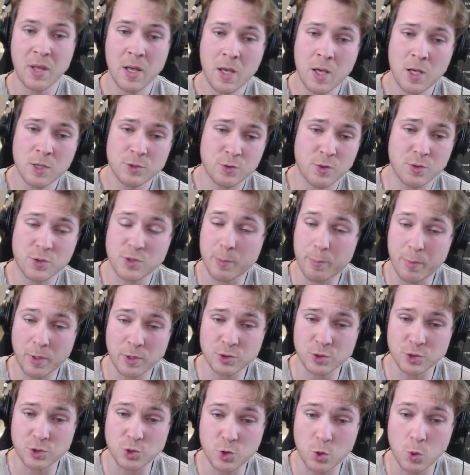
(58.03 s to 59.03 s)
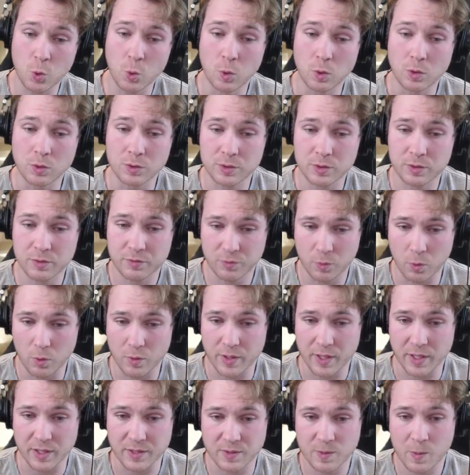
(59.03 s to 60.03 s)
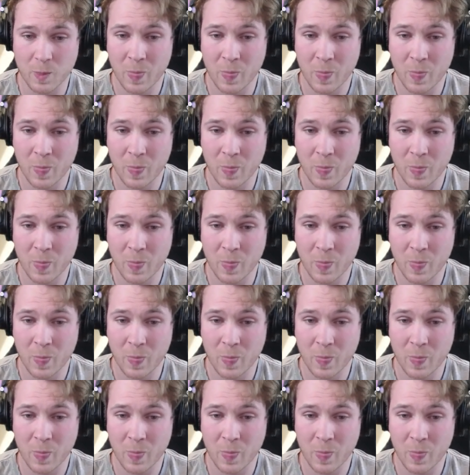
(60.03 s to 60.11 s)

So there's a bunch of tools for this